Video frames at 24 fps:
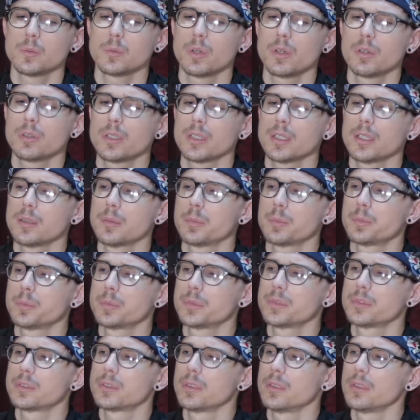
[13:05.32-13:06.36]
woke up
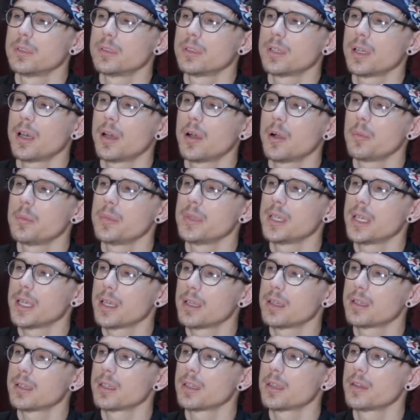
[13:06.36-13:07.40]
to help me
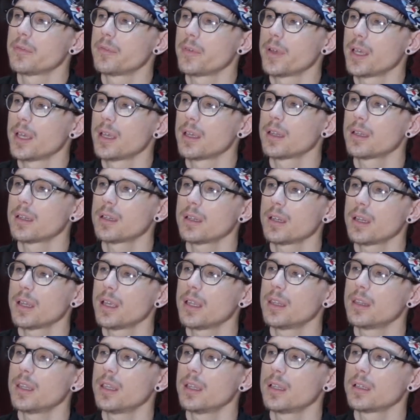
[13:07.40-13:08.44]
get into the van,
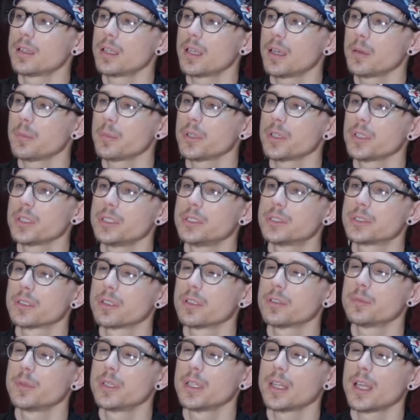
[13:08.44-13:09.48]
and then Kimberly
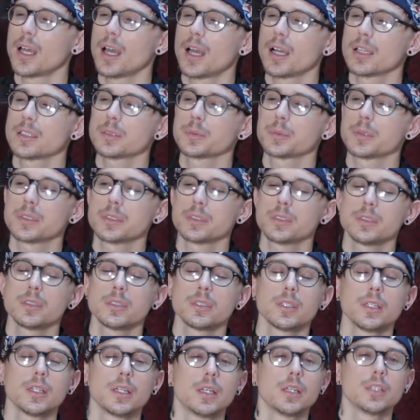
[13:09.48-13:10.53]
drove me to the
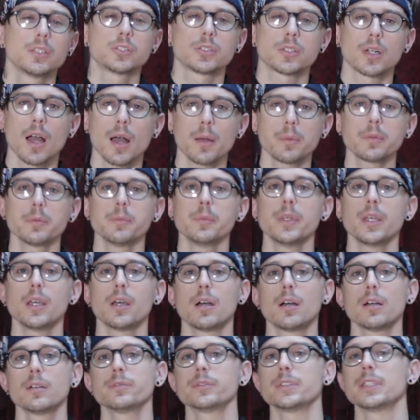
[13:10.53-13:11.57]
hospital, dropped me
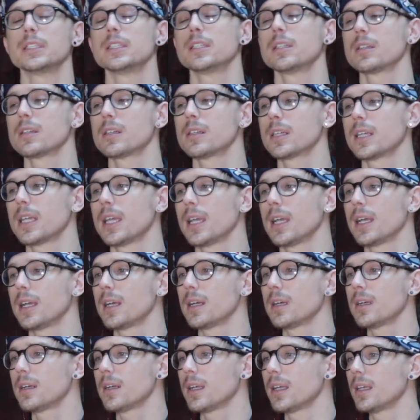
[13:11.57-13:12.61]
off into their
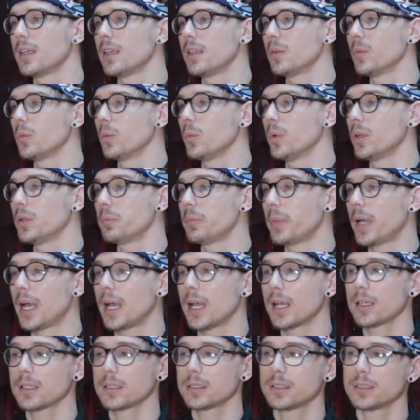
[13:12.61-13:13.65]
care, and went
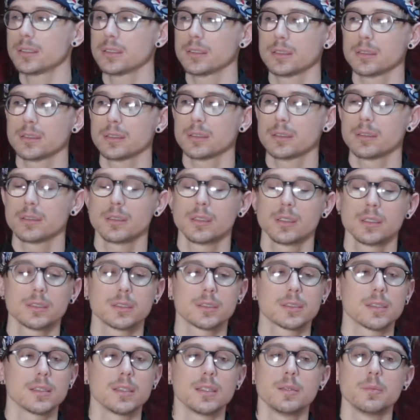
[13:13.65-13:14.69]
back to
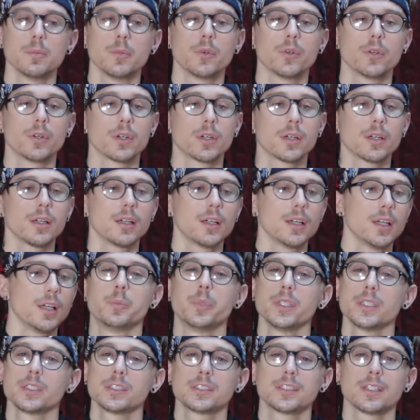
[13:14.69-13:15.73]
sleep more.
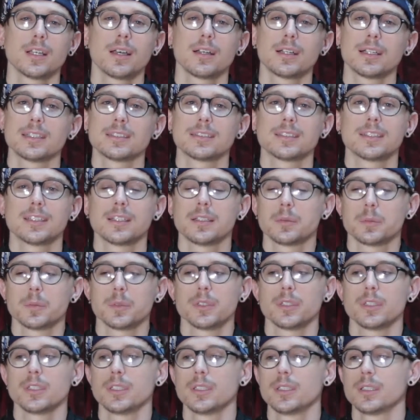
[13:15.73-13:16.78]
Big shout out to
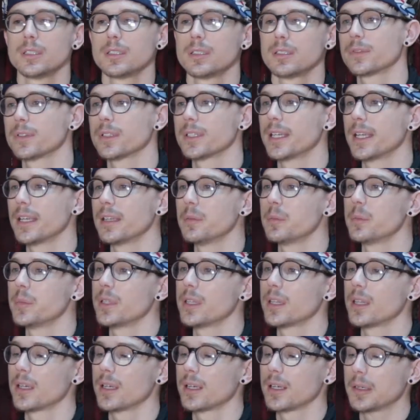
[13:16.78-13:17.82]
Kimberly for getting
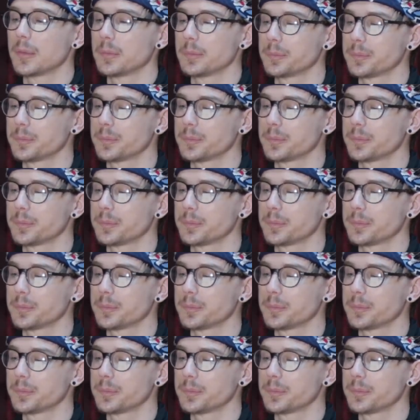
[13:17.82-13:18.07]
me there.